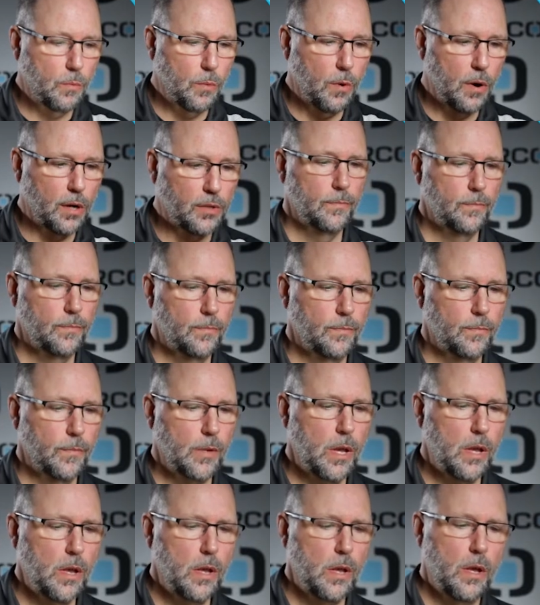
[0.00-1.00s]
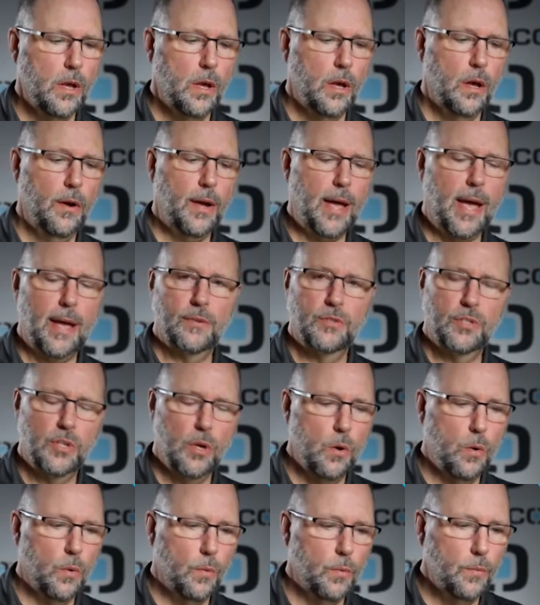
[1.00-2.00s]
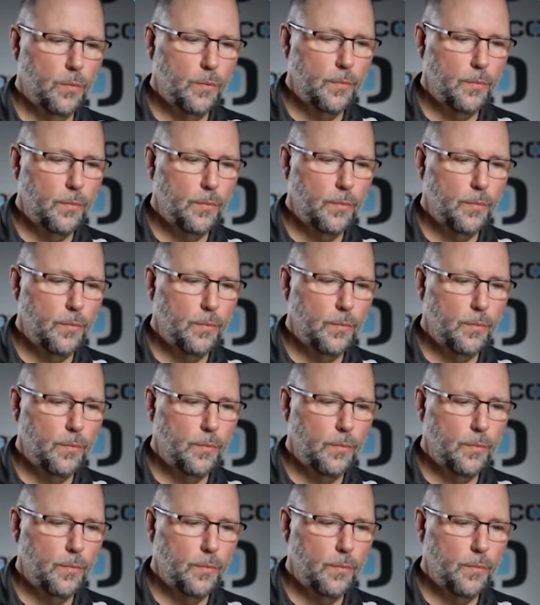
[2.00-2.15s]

works. Okay, so